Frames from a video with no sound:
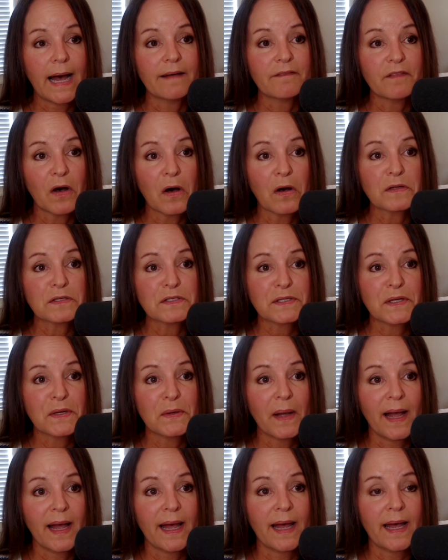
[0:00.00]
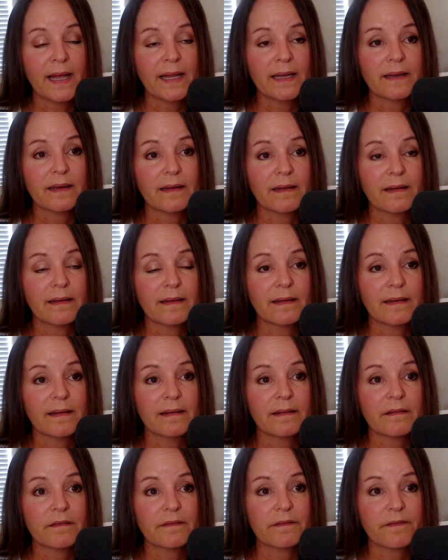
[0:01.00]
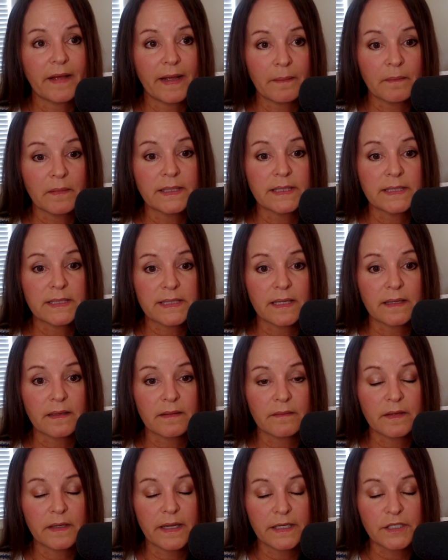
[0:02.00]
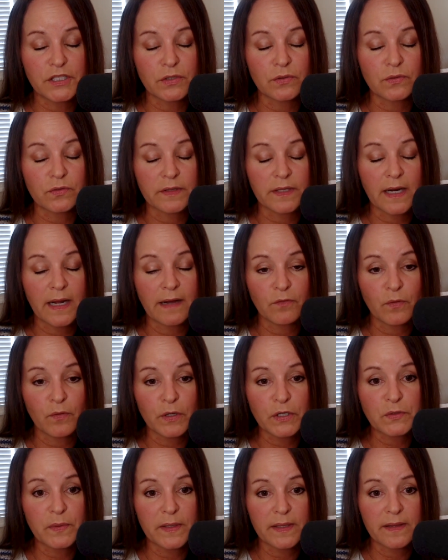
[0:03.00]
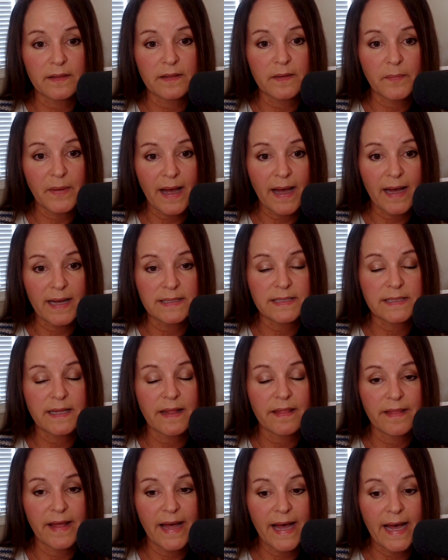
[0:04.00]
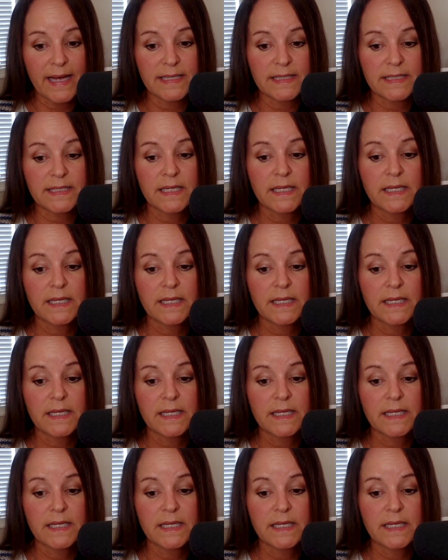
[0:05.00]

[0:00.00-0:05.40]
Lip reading: also had families and children that I've worked with in the past that